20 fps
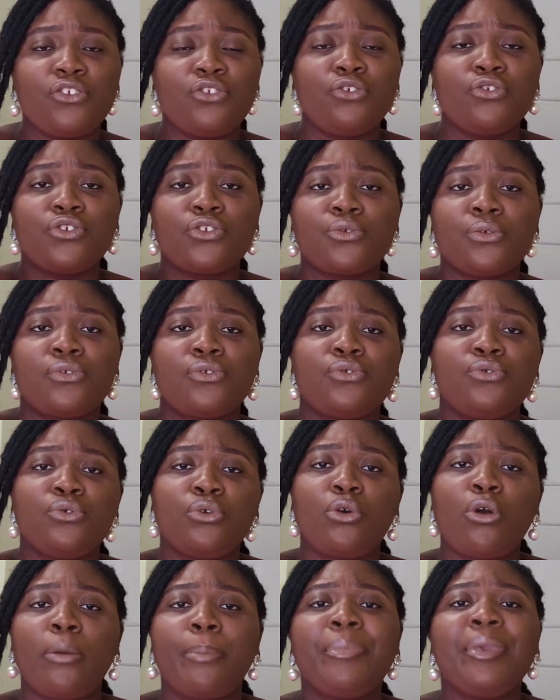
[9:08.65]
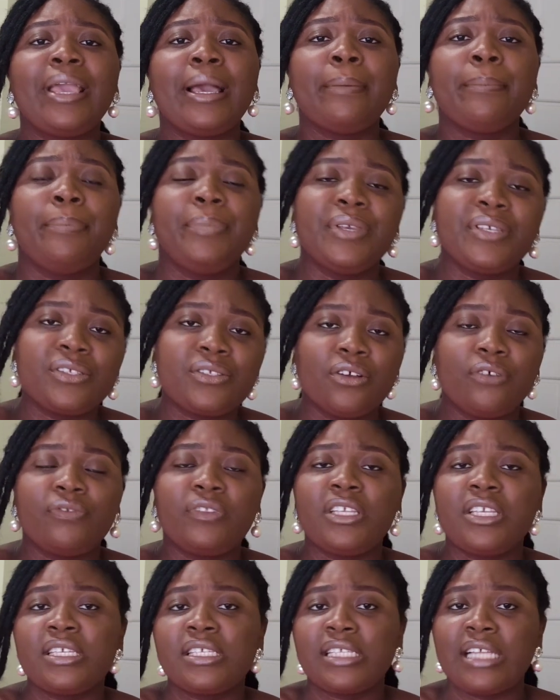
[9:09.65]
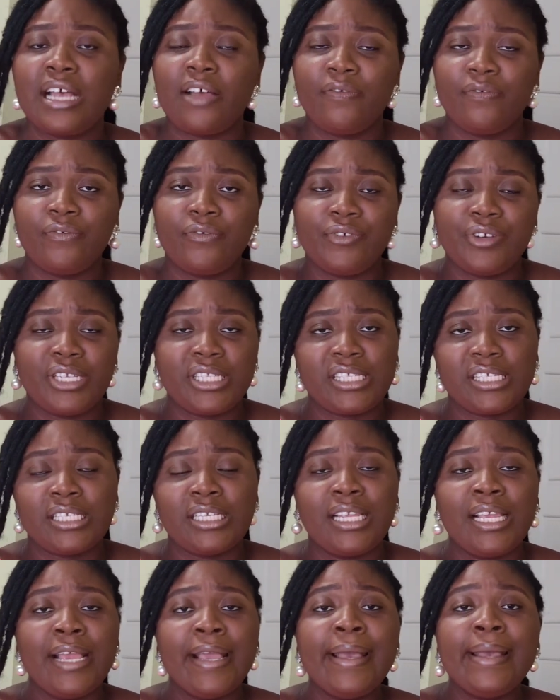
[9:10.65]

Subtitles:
You don't just want to do copy and paste of things that I've written